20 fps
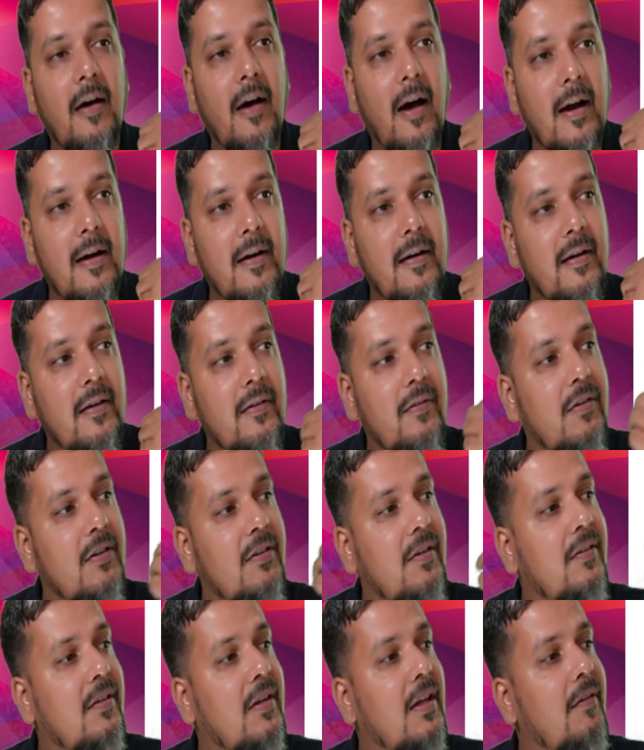address which
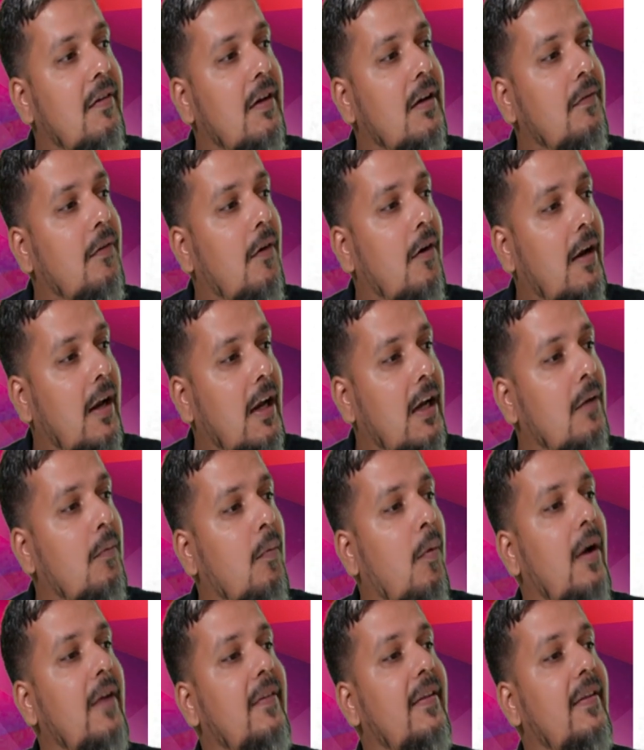is given for invoice,